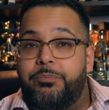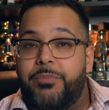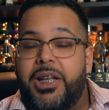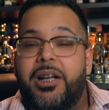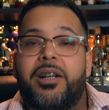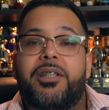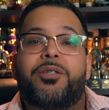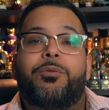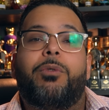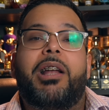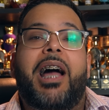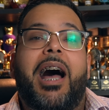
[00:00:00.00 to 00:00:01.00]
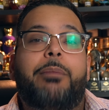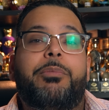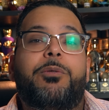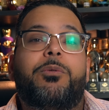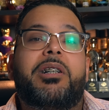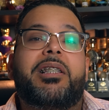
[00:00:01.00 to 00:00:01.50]
Because what
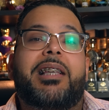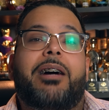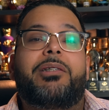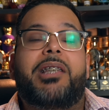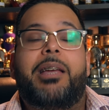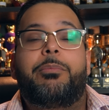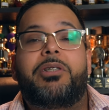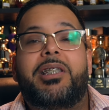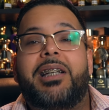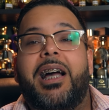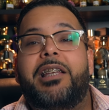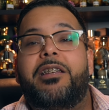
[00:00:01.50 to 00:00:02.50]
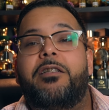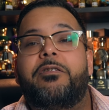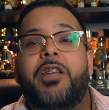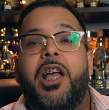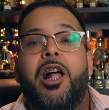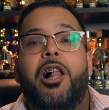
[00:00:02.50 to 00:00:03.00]
happened was I was able to kind
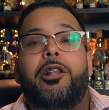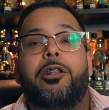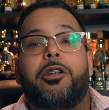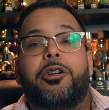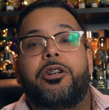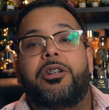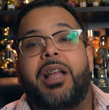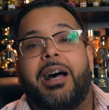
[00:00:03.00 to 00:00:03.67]
of learn,